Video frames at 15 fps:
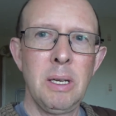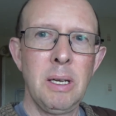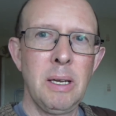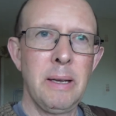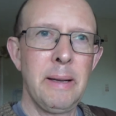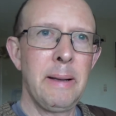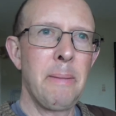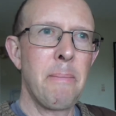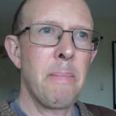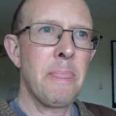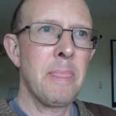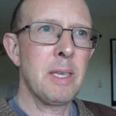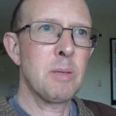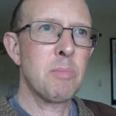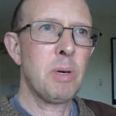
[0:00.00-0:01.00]

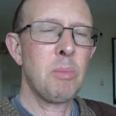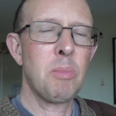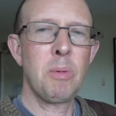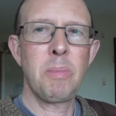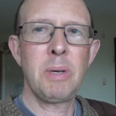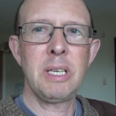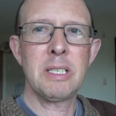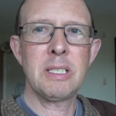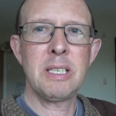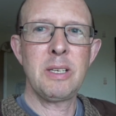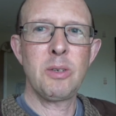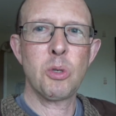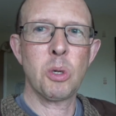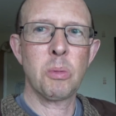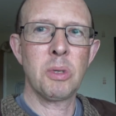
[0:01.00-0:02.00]
There's probably a
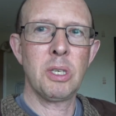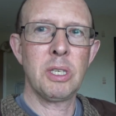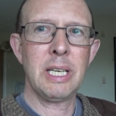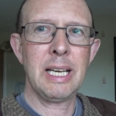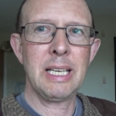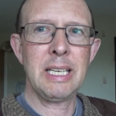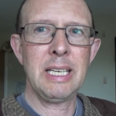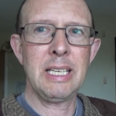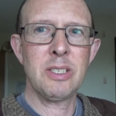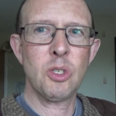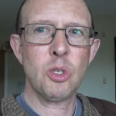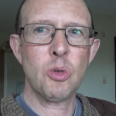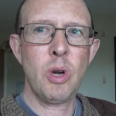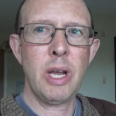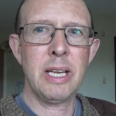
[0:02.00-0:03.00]
syndrome called IKEA
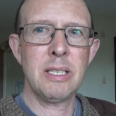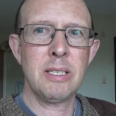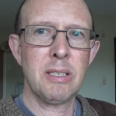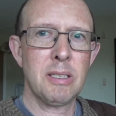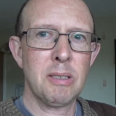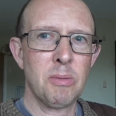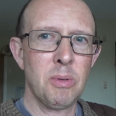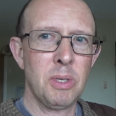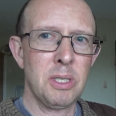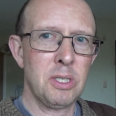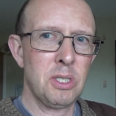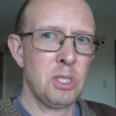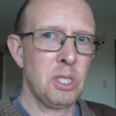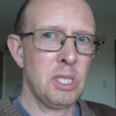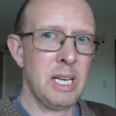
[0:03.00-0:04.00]
stress,
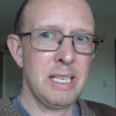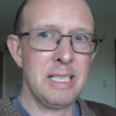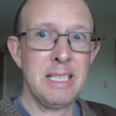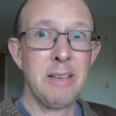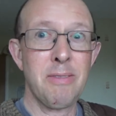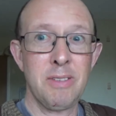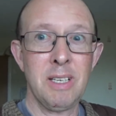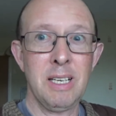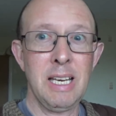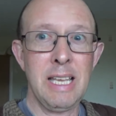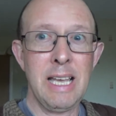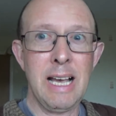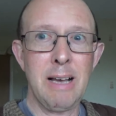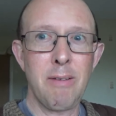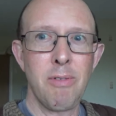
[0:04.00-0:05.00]
which I
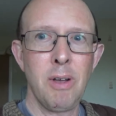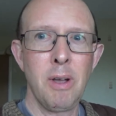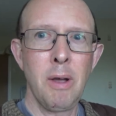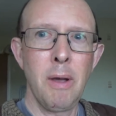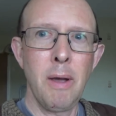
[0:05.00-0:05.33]
definitely have.